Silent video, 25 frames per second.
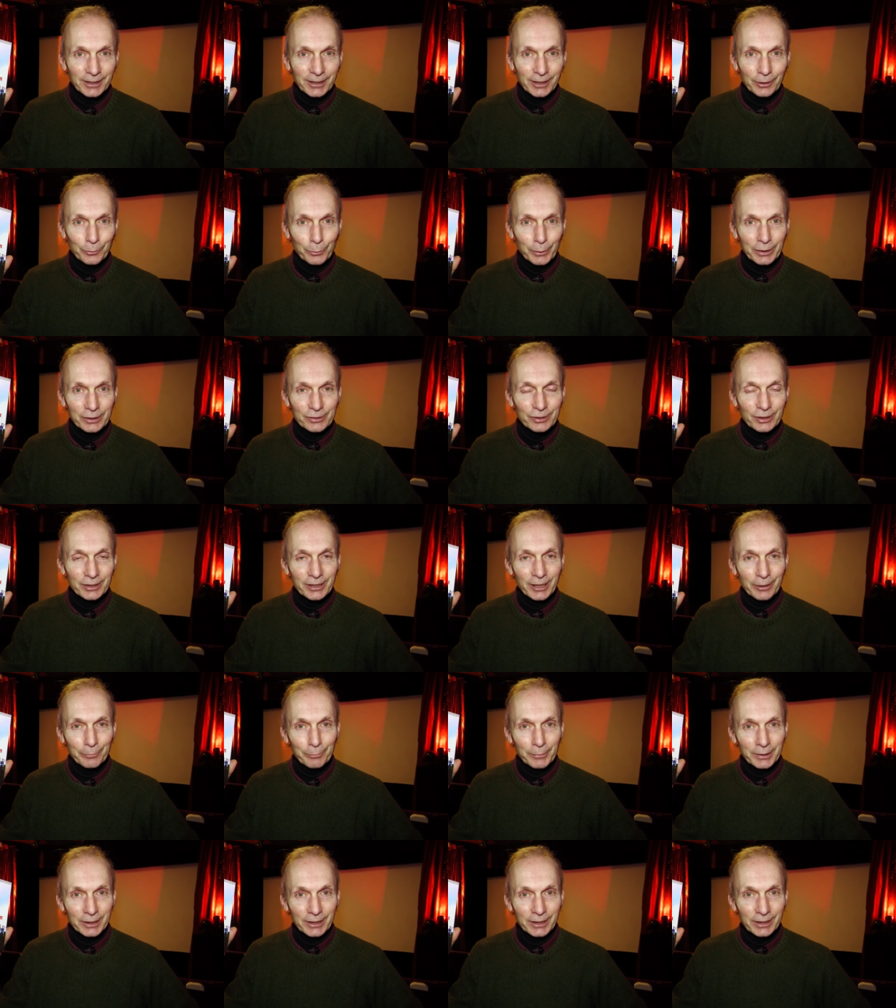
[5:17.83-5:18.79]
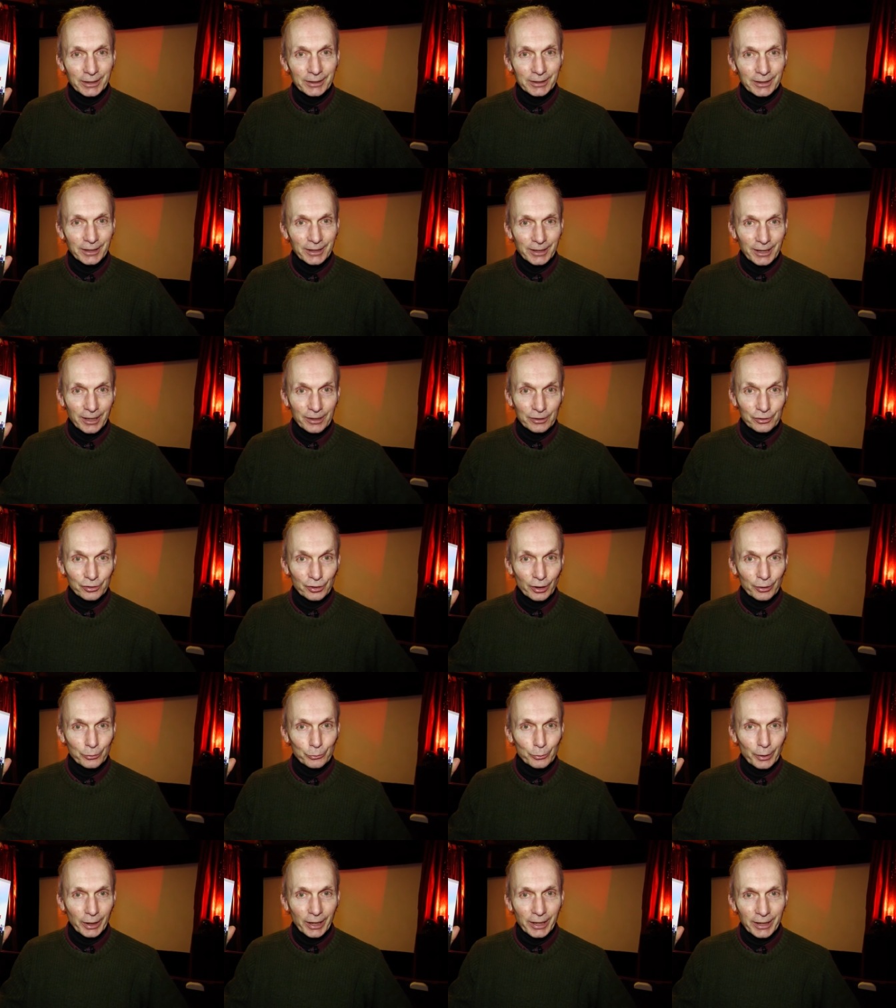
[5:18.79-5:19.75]
I went to get my
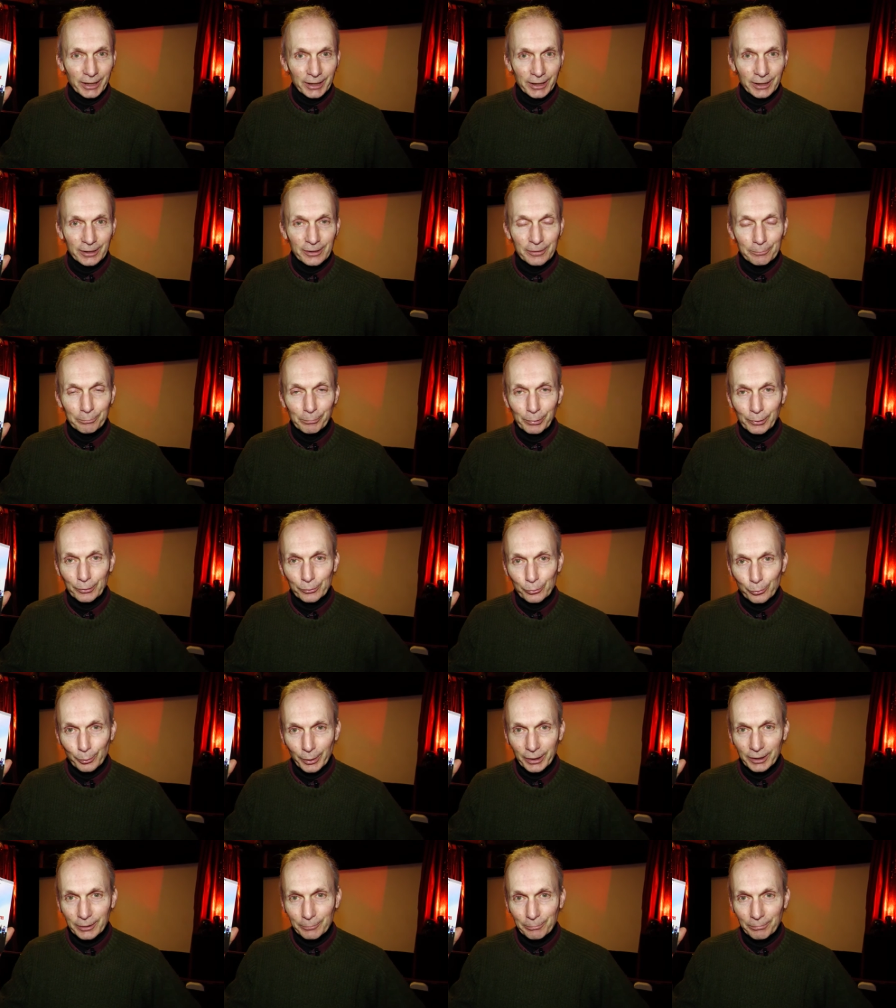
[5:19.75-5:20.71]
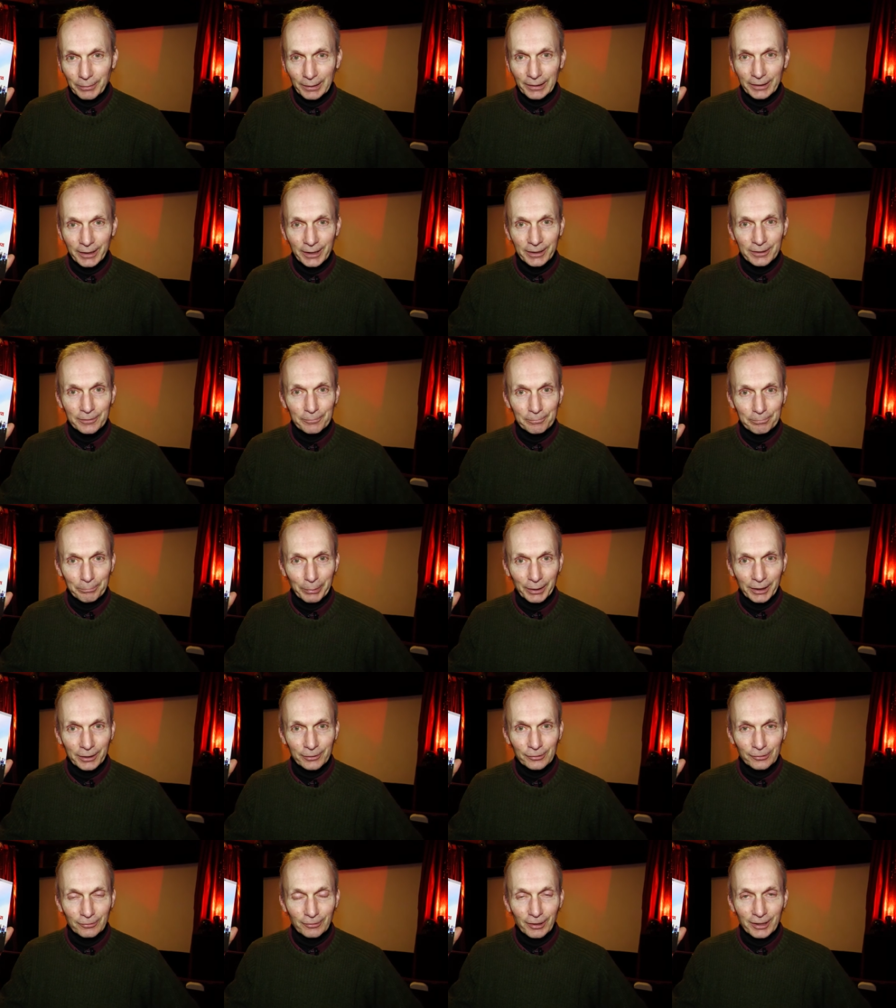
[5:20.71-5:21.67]
Zone A Blu-ray player
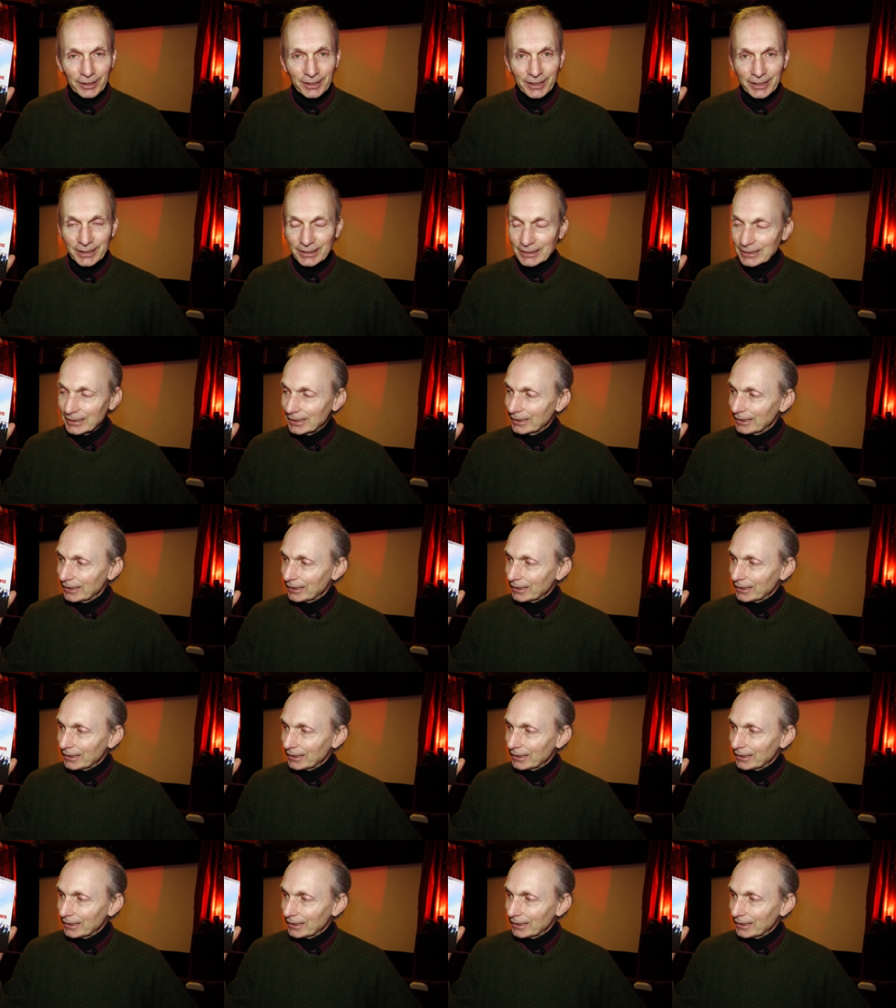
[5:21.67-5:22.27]
back online